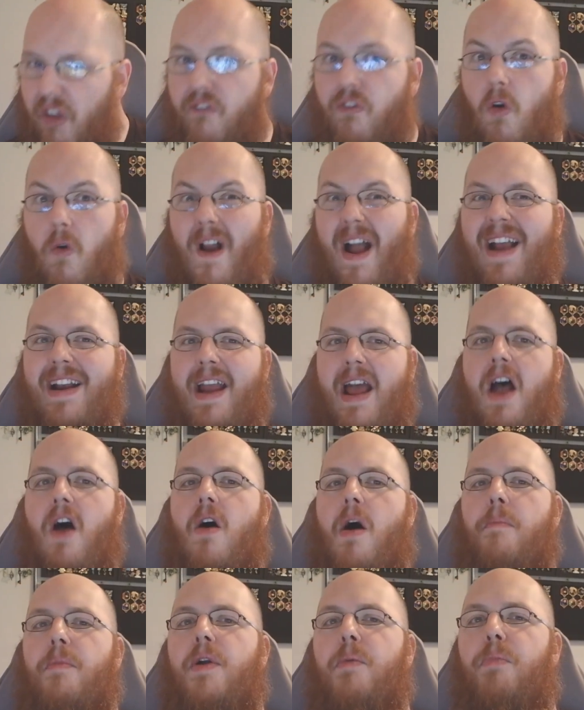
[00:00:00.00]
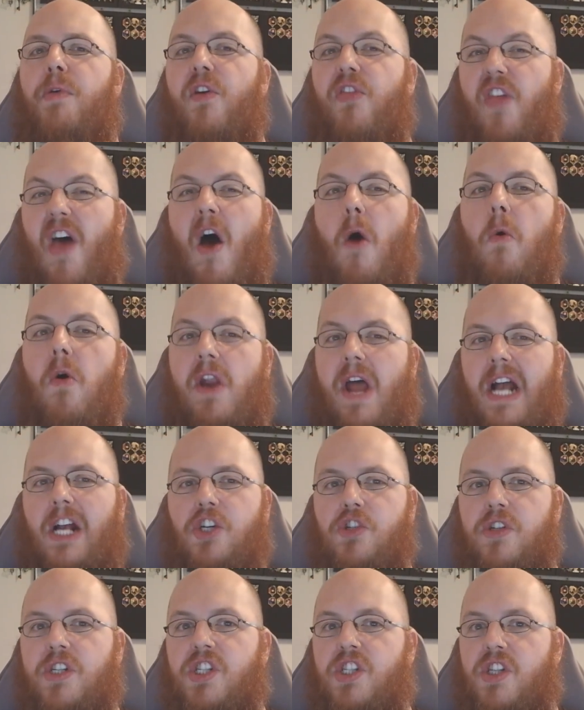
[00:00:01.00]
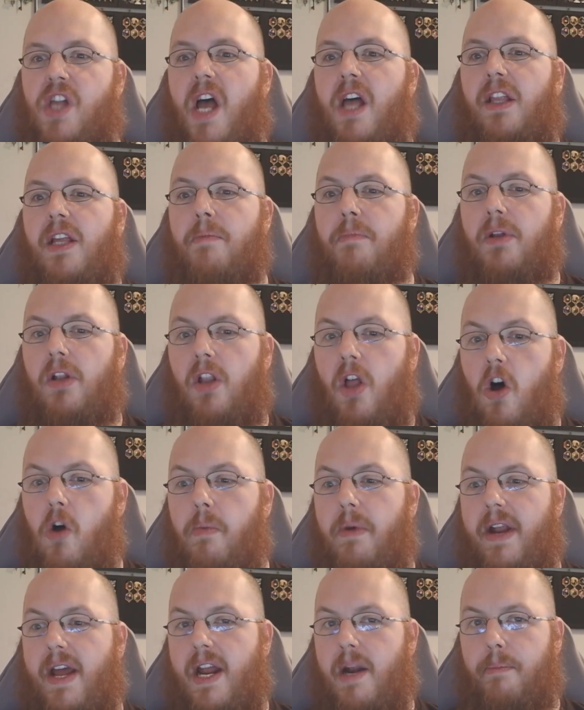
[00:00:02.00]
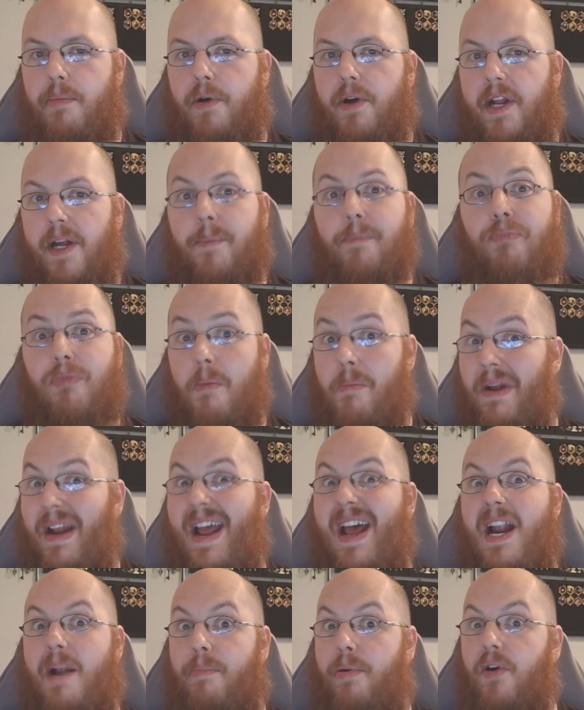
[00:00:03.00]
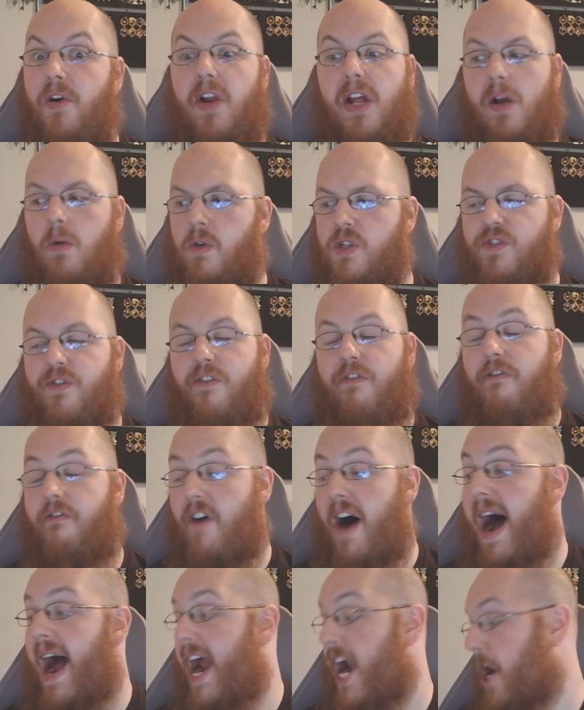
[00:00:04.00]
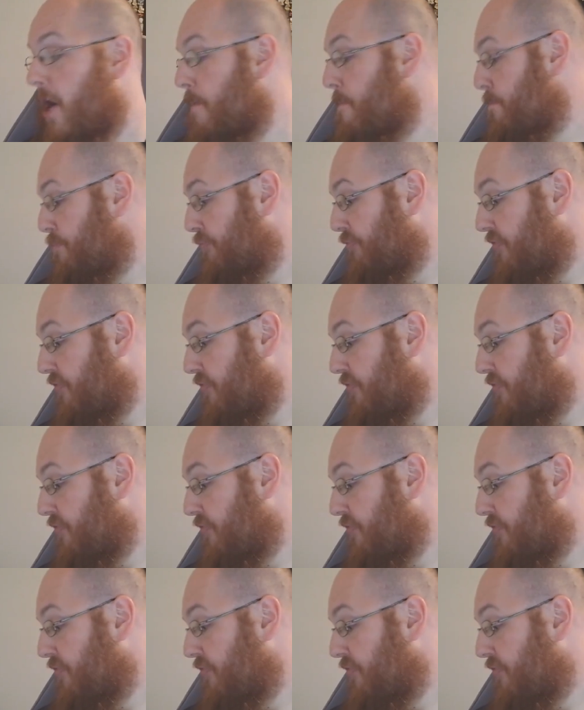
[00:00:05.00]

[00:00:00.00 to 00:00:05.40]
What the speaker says: for right now, I'm going to put that one actually slightly below banana pudding. Banana pudding was fire.